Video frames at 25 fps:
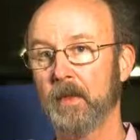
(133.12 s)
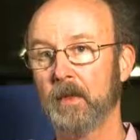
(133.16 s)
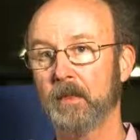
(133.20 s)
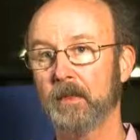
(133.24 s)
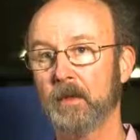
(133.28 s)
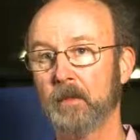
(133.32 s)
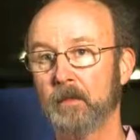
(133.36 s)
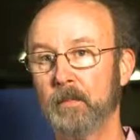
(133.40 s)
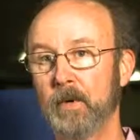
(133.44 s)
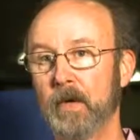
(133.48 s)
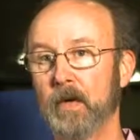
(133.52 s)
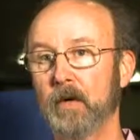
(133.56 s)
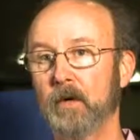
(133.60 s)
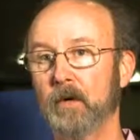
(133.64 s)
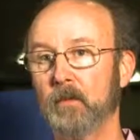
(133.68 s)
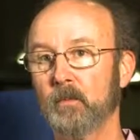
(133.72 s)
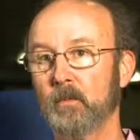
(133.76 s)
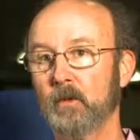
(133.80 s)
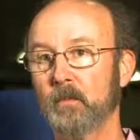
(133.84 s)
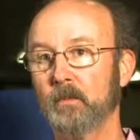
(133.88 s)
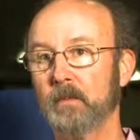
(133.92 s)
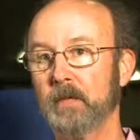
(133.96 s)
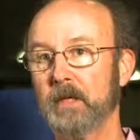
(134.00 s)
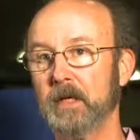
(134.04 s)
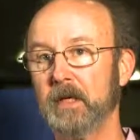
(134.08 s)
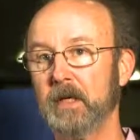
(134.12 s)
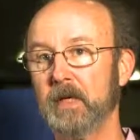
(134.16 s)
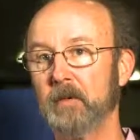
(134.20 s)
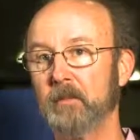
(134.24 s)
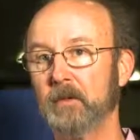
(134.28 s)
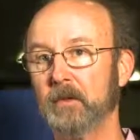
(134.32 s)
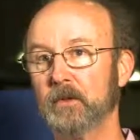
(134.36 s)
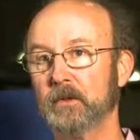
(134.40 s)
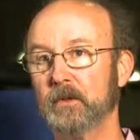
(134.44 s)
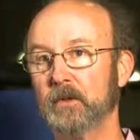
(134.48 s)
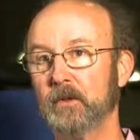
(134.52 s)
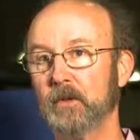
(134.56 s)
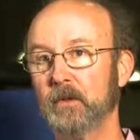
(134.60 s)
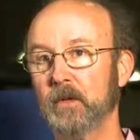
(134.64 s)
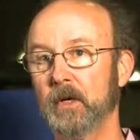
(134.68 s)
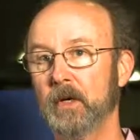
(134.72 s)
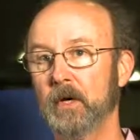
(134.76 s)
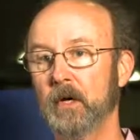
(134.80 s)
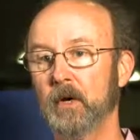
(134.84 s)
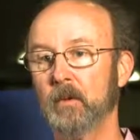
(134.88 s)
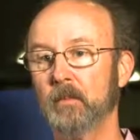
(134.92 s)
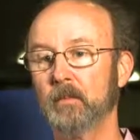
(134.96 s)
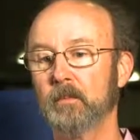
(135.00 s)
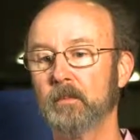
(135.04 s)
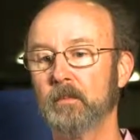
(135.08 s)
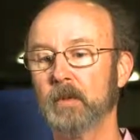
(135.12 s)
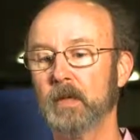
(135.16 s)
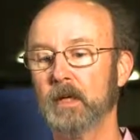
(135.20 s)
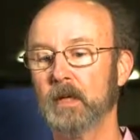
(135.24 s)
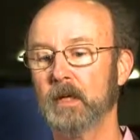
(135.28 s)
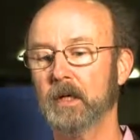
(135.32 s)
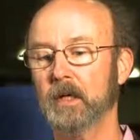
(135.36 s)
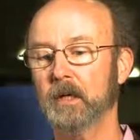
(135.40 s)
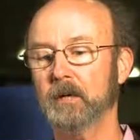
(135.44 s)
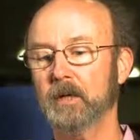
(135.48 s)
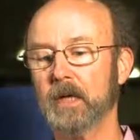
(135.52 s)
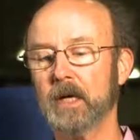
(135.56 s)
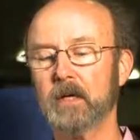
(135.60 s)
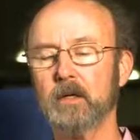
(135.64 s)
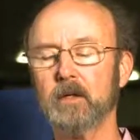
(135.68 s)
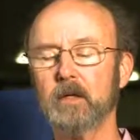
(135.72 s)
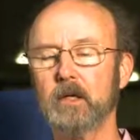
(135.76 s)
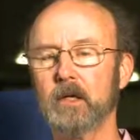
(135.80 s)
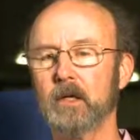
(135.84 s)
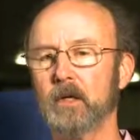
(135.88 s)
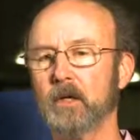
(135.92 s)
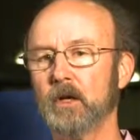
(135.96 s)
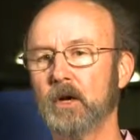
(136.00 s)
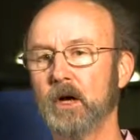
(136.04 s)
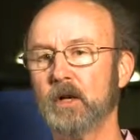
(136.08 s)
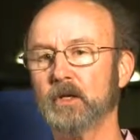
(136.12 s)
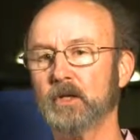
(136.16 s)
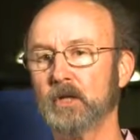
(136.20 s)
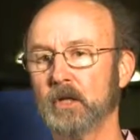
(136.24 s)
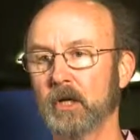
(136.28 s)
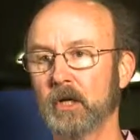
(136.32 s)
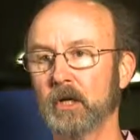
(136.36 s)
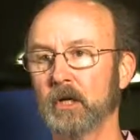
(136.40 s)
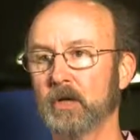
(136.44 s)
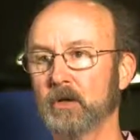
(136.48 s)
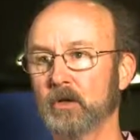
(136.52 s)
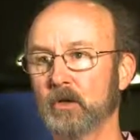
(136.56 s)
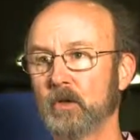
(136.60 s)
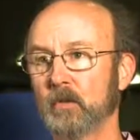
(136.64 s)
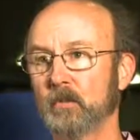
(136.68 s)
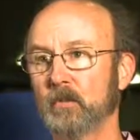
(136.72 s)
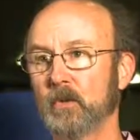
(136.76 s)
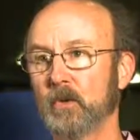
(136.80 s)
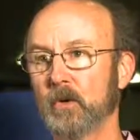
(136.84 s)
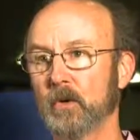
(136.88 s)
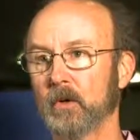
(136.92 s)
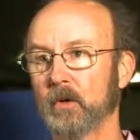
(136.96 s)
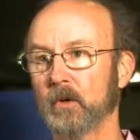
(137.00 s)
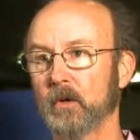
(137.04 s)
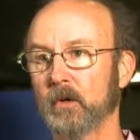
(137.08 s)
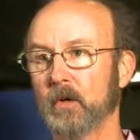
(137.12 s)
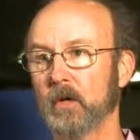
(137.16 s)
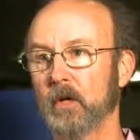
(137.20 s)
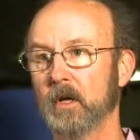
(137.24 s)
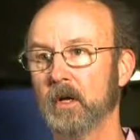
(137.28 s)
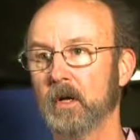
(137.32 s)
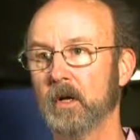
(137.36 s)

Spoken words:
the better we'll be able to help not only launch an initial portal,